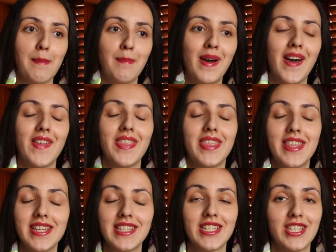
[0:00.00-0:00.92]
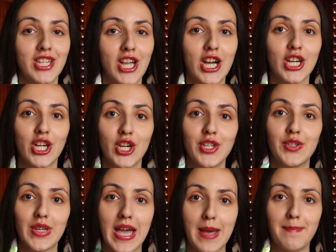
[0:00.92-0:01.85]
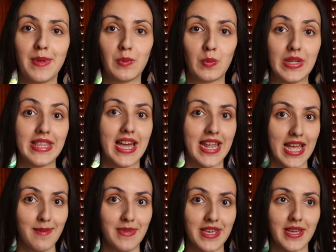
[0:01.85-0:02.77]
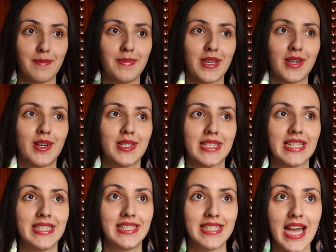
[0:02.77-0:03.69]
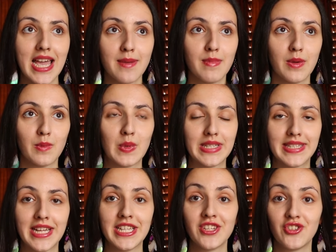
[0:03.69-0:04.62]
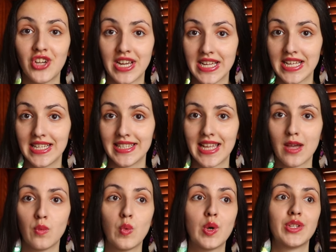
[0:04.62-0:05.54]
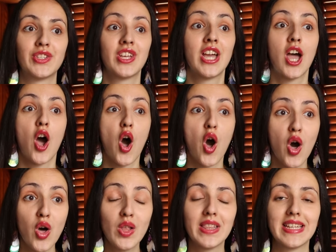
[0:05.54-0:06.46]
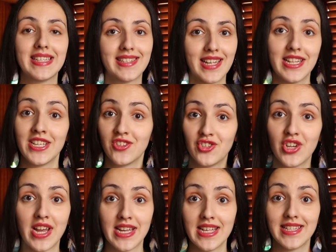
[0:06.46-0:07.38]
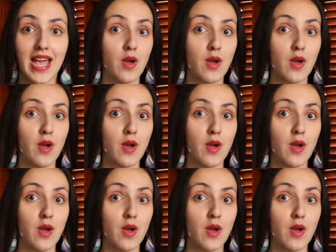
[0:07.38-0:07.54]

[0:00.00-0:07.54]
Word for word: But this is not going to happen with Arabic because at the time I was studying Chinese, I was only studying Chinese.